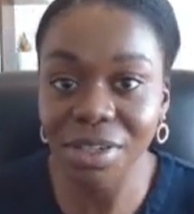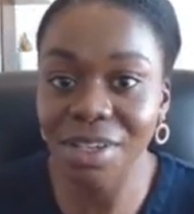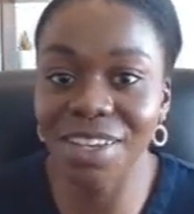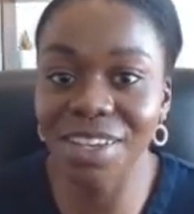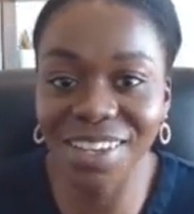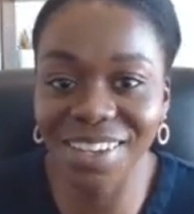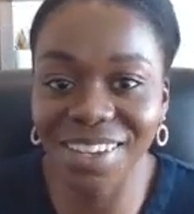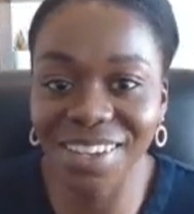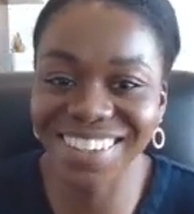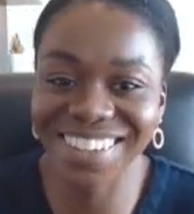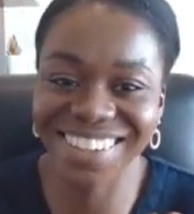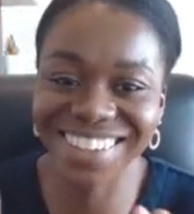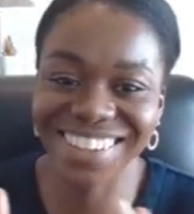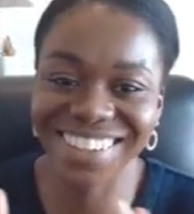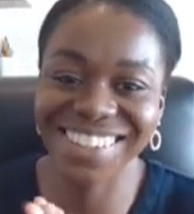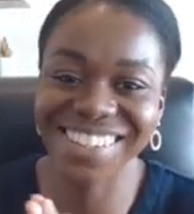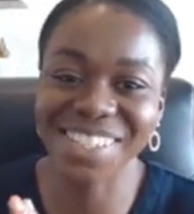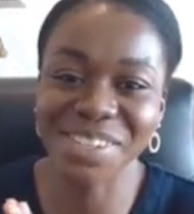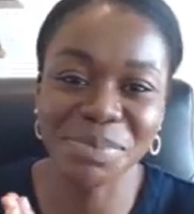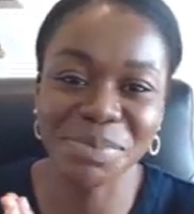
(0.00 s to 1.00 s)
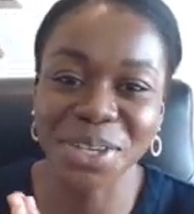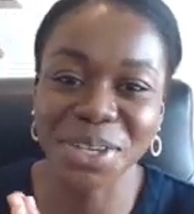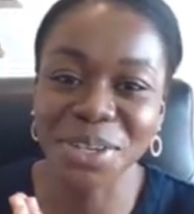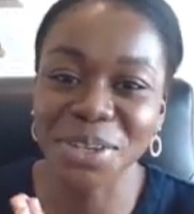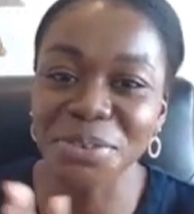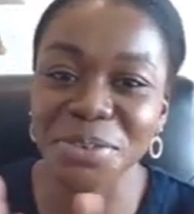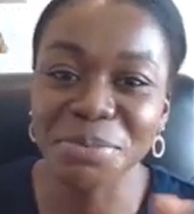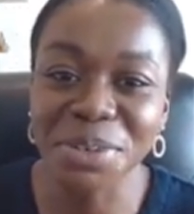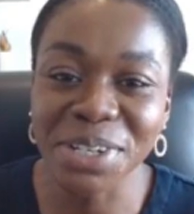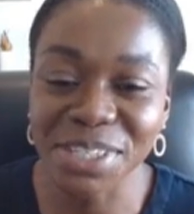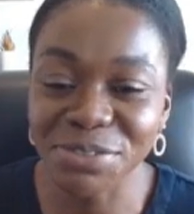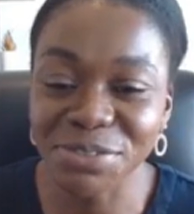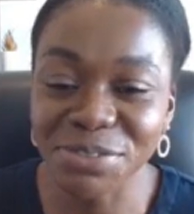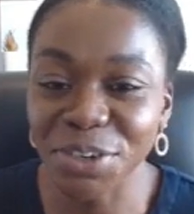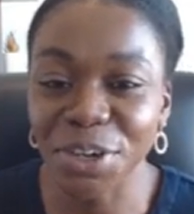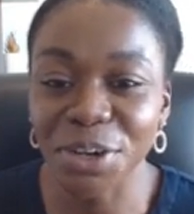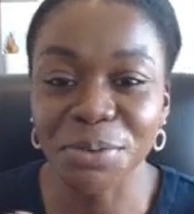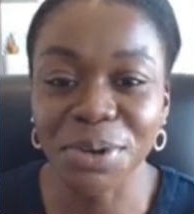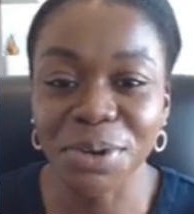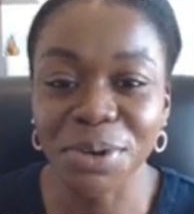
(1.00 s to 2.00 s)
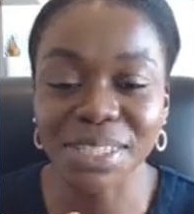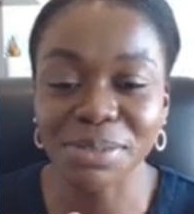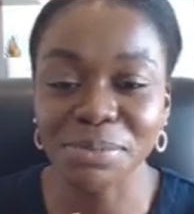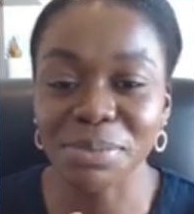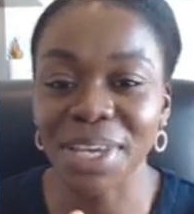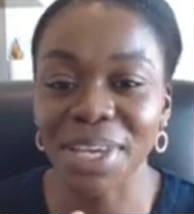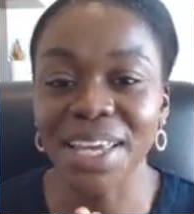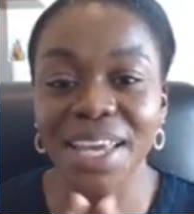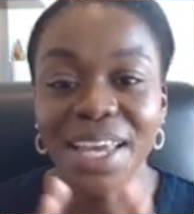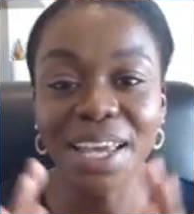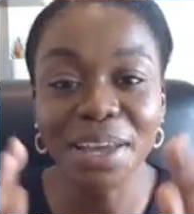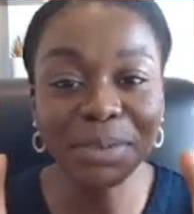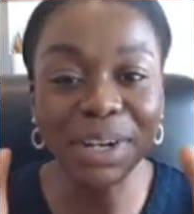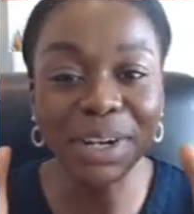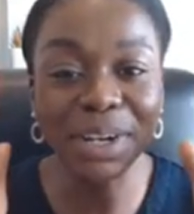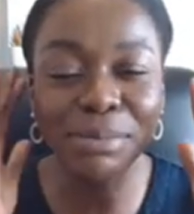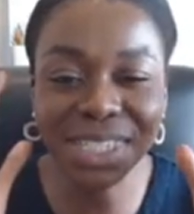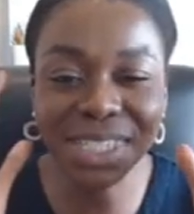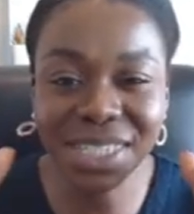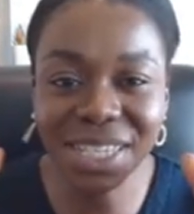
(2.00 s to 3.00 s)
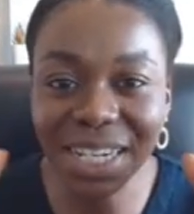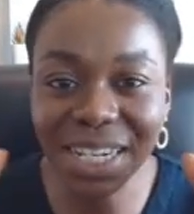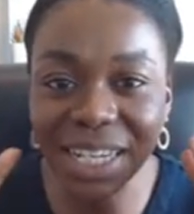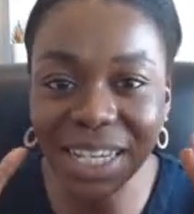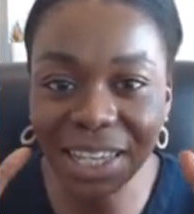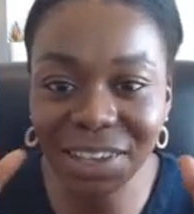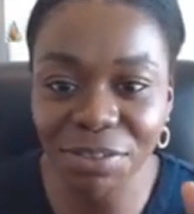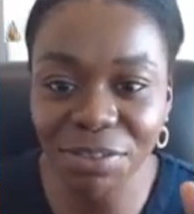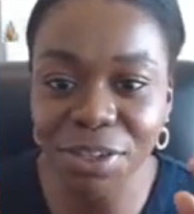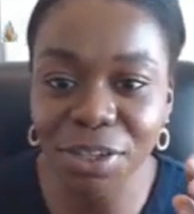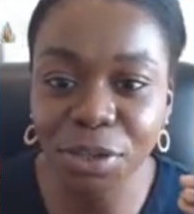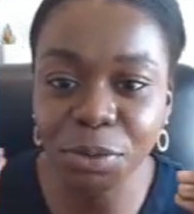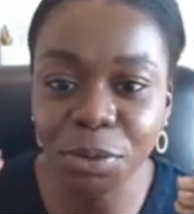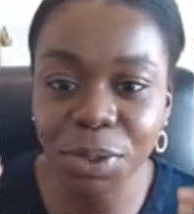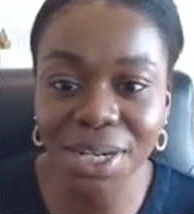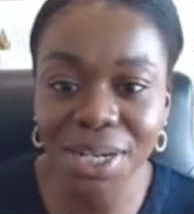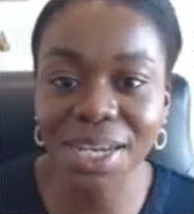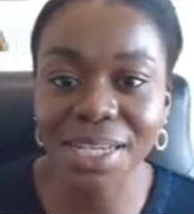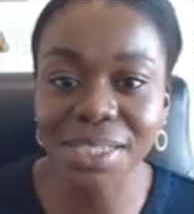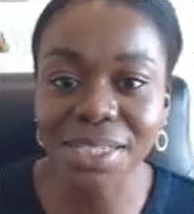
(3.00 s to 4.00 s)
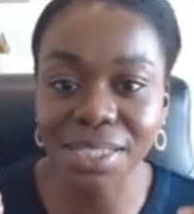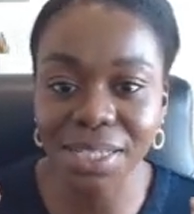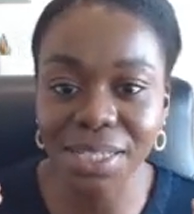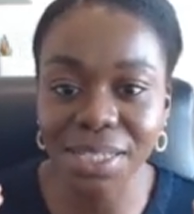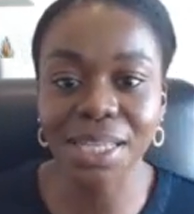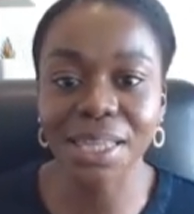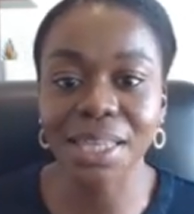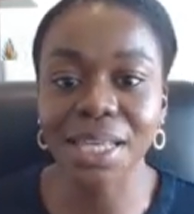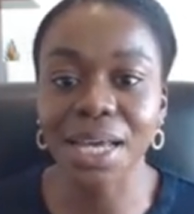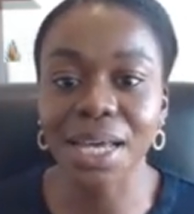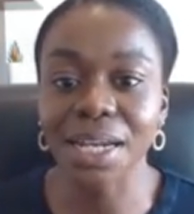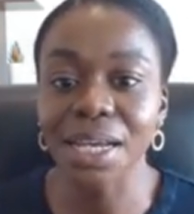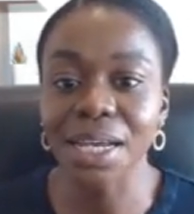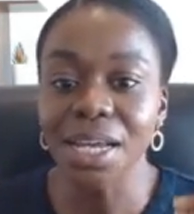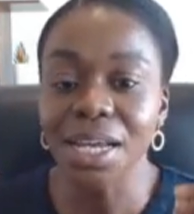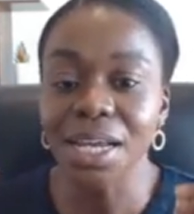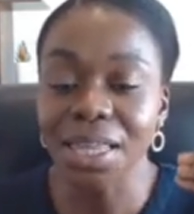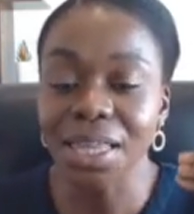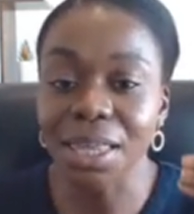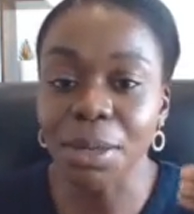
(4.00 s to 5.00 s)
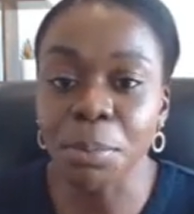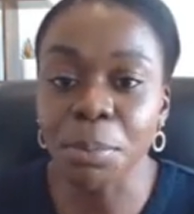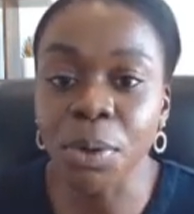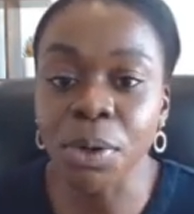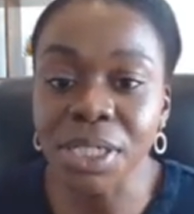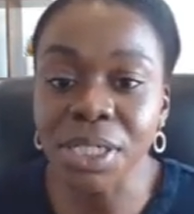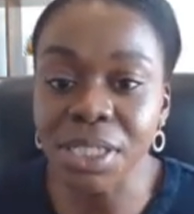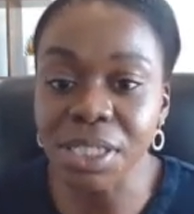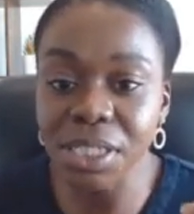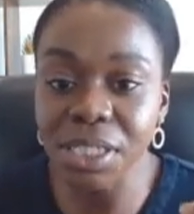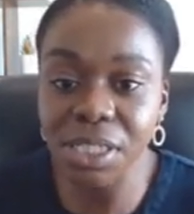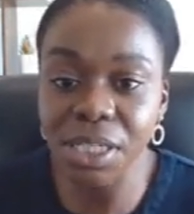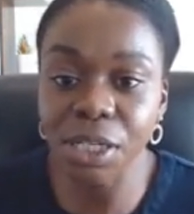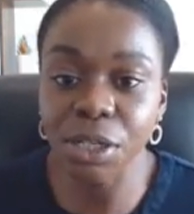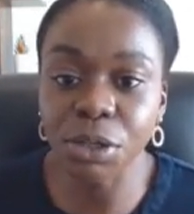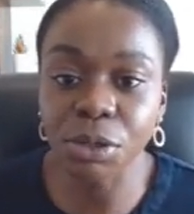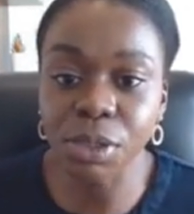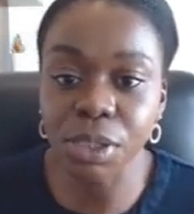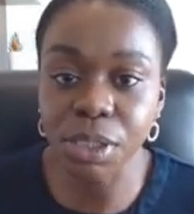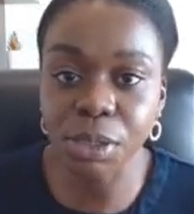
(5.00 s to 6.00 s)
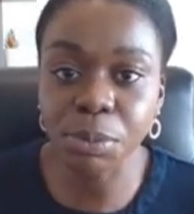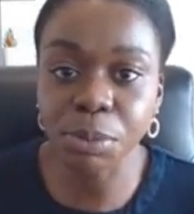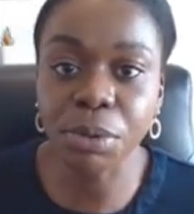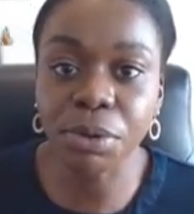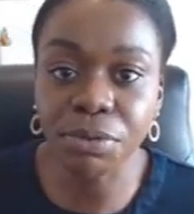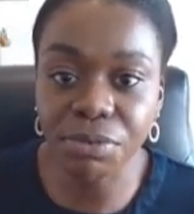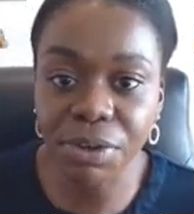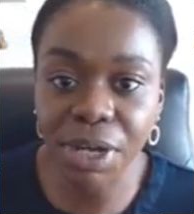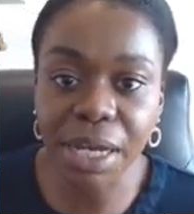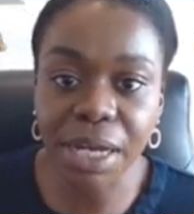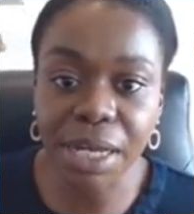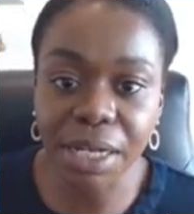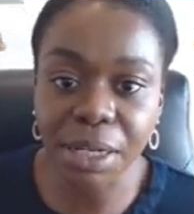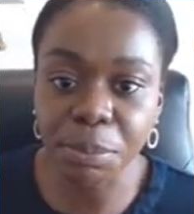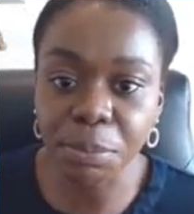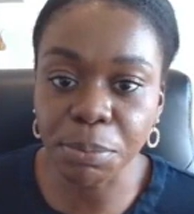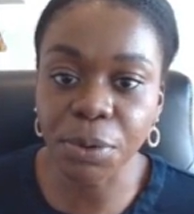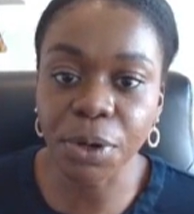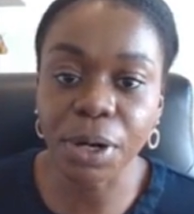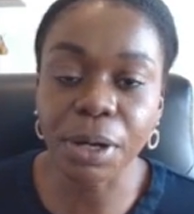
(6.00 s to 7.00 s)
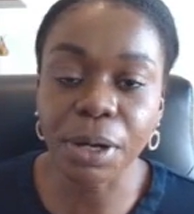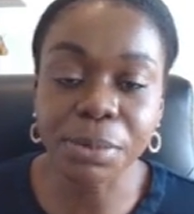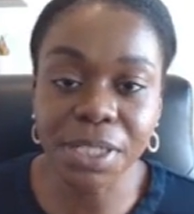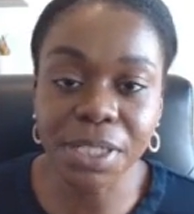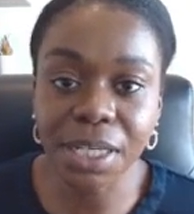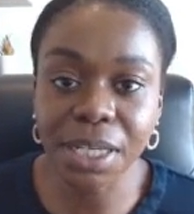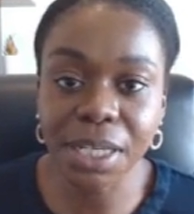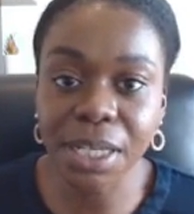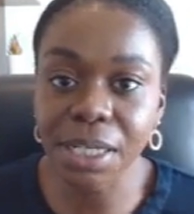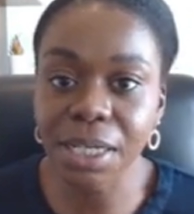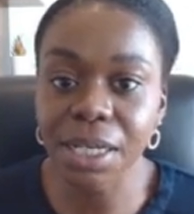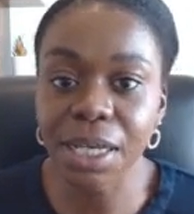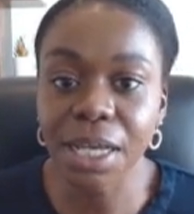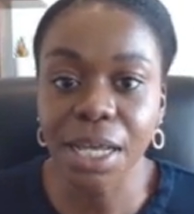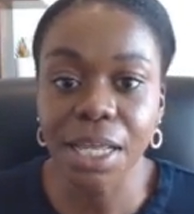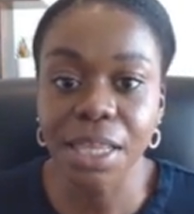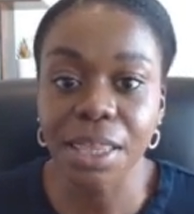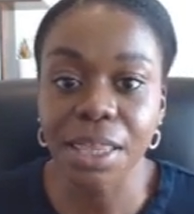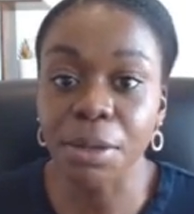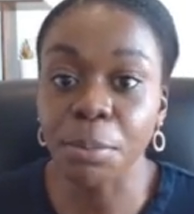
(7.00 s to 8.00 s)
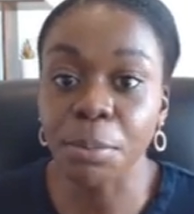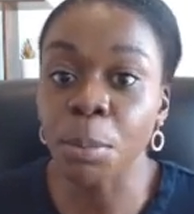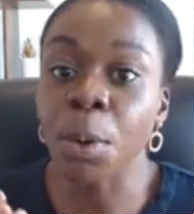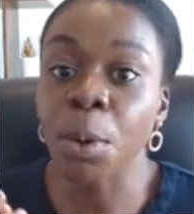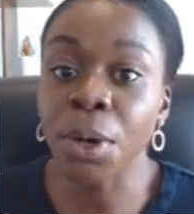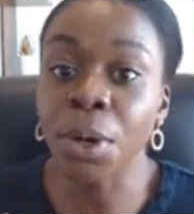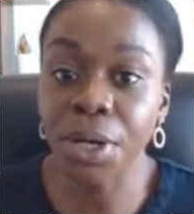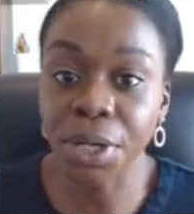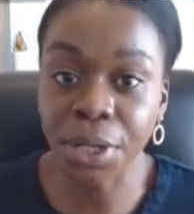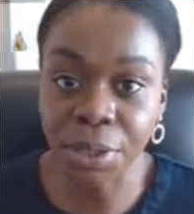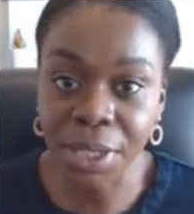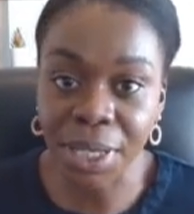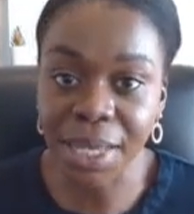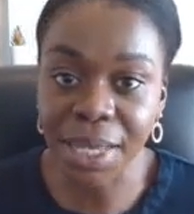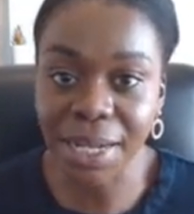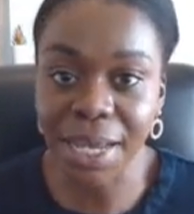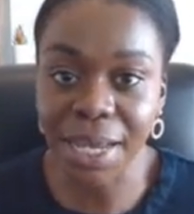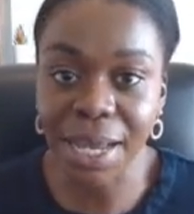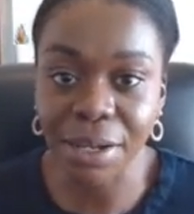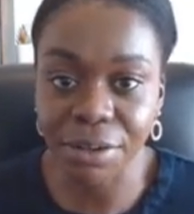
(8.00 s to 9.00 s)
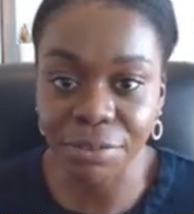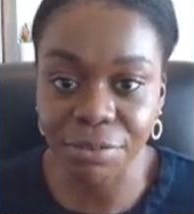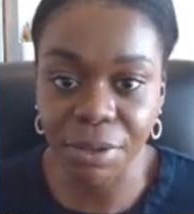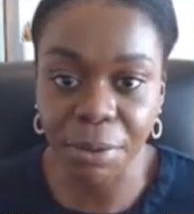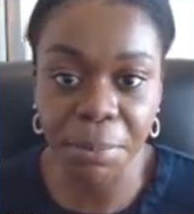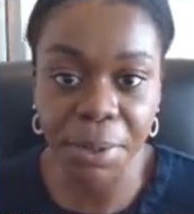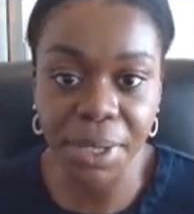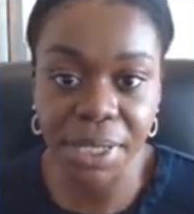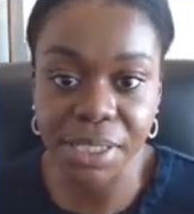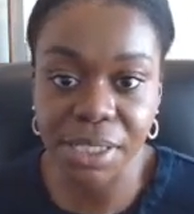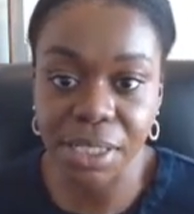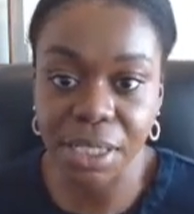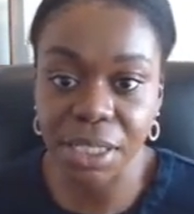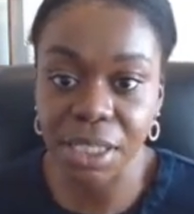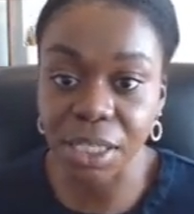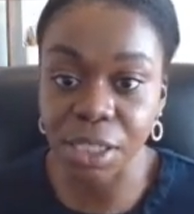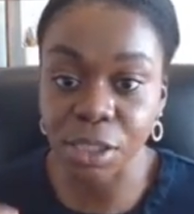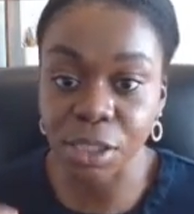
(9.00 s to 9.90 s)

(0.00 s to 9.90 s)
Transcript: it to be humorous for your resume, but I'm just kind of giving you an idea that the more detail you're going to provide in prompting it, the more you'll get out of it, basically.